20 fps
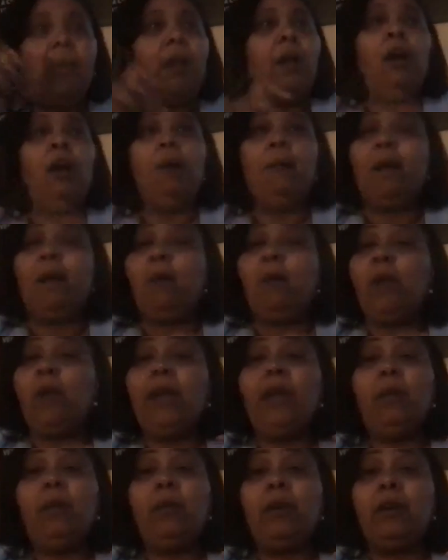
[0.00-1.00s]
On my way
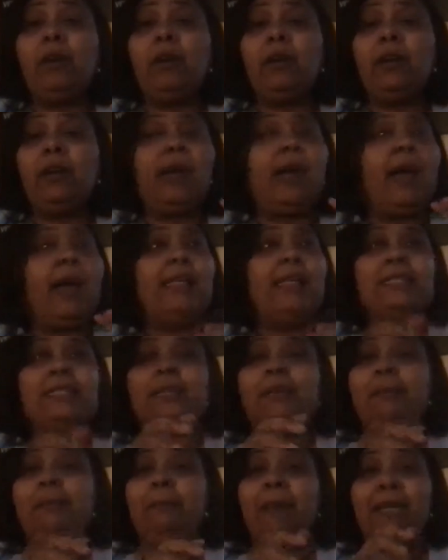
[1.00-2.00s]
to work, I
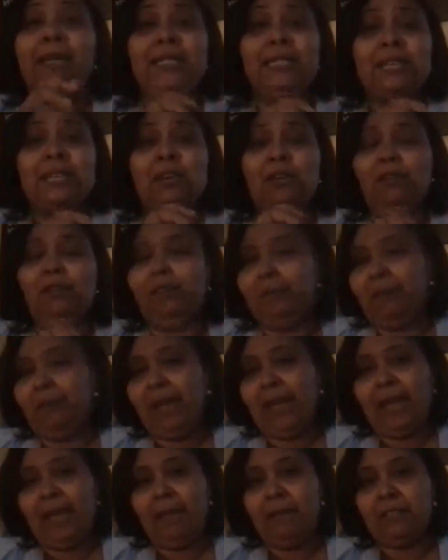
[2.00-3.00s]
set myself in my
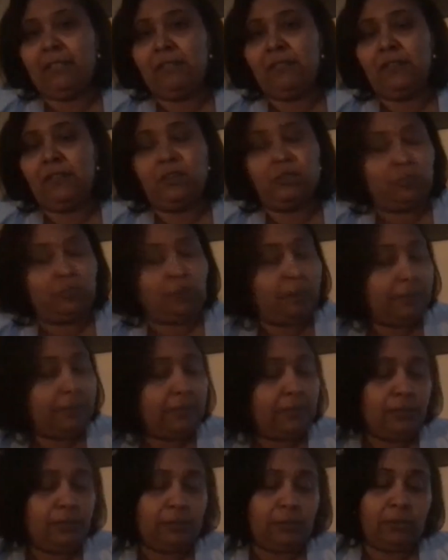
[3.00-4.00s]
atmosphere. So I'm
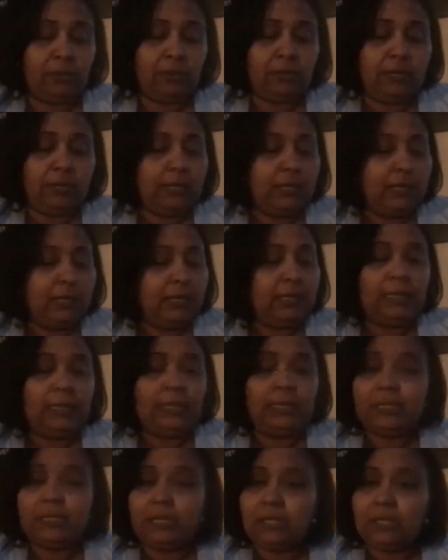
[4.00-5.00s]
either
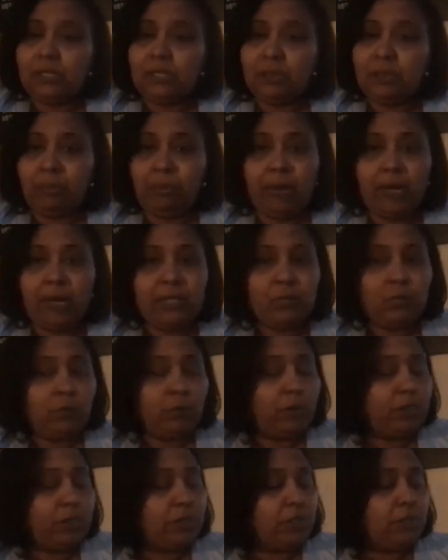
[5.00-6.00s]
listening to praise and
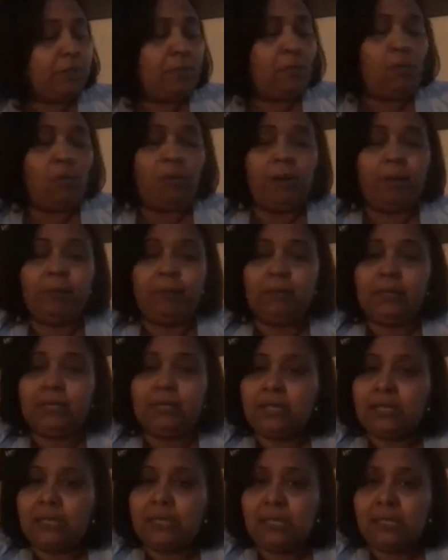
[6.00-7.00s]
worship, or I'm
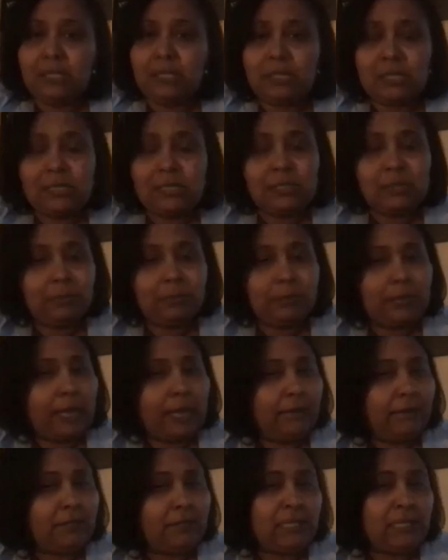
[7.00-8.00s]
listening to some
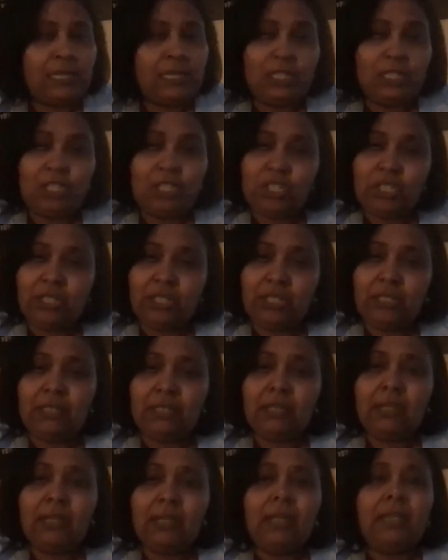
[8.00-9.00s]
kind of
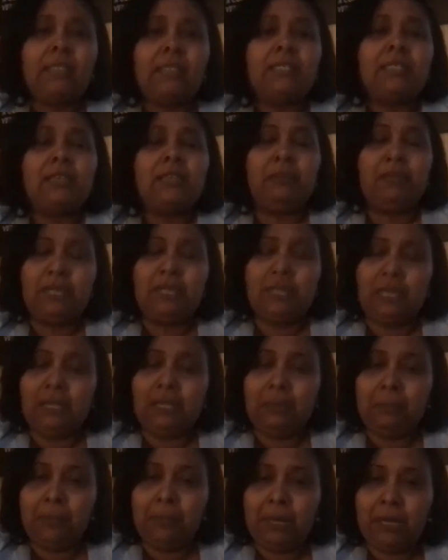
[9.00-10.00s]
teaching, something to
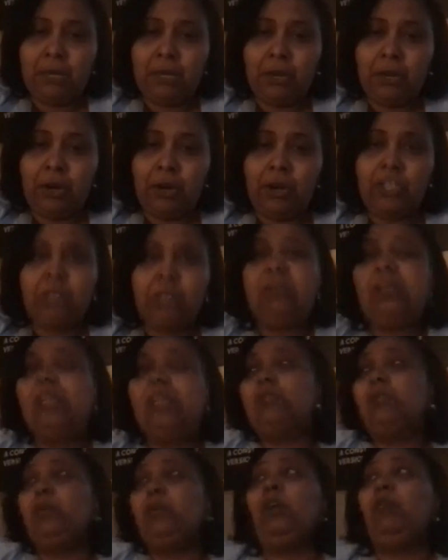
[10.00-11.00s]
keep me encouraged,
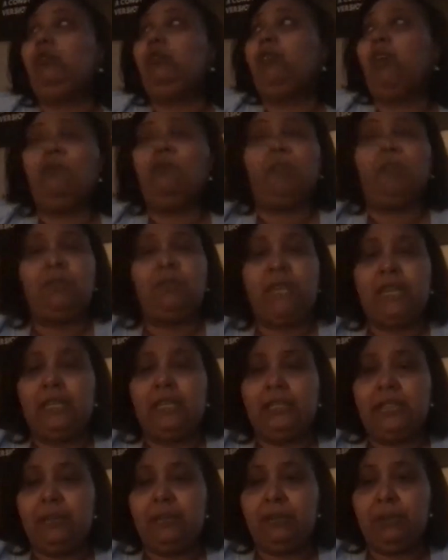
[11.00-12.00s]
because we don't know from day to
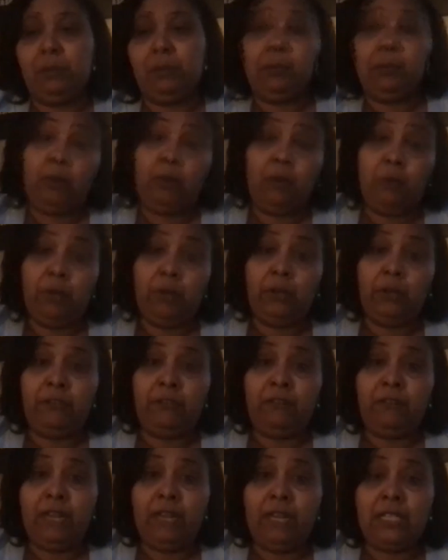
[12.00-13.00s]
day what we're going to
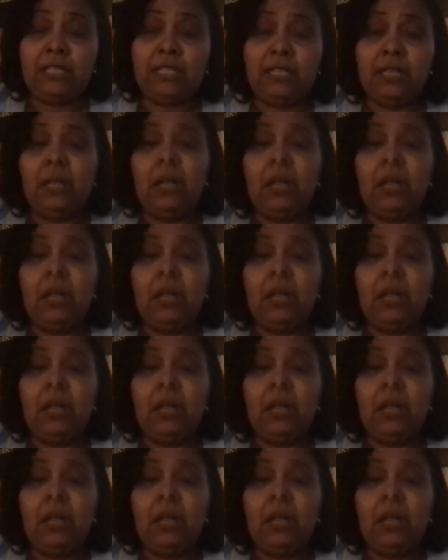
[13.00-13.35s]
face.